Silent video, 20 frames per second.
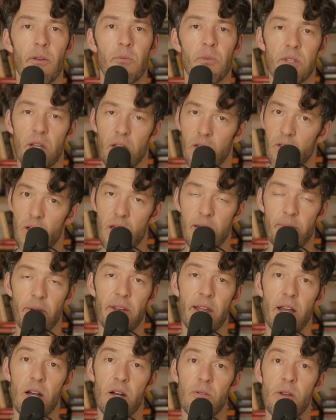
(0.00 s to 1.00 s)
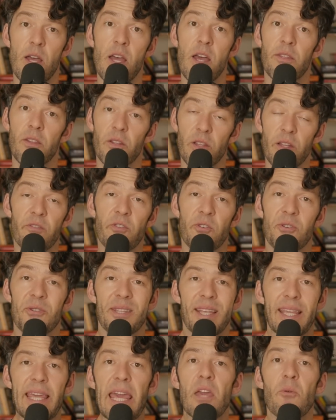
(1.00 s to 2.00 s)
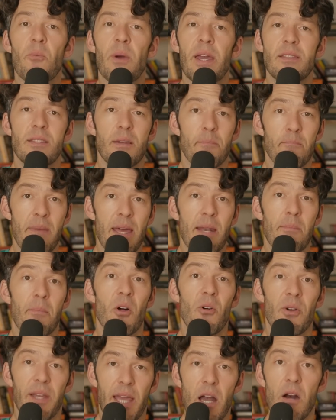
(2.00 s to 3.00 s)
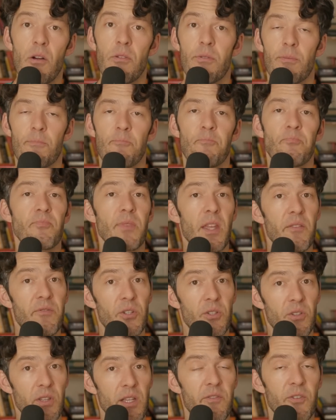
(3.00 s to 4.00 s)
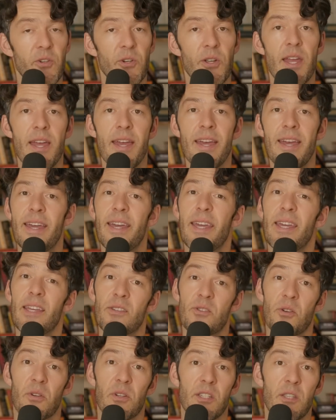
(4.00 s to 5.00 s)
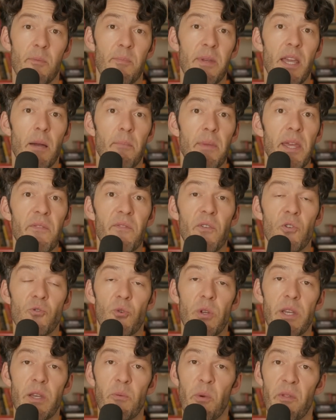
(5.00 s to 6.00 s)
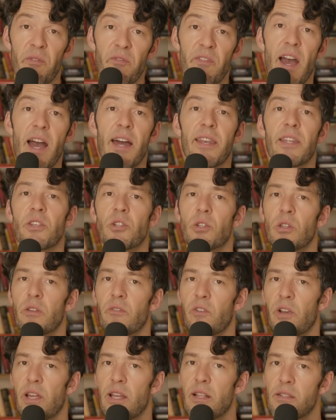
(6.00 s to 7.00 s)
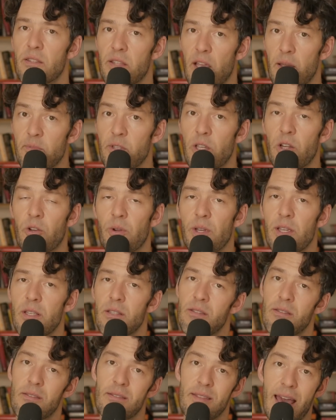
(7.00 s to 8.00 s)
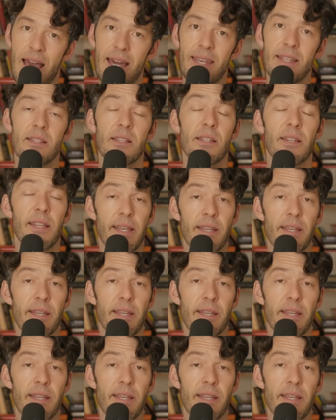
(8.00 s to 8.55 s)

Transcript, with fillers: We talk a lot about how the liver is the gateway to metabolic health. If your liver is starting to become infiltrated with fat and your liver enzymes increase, that is an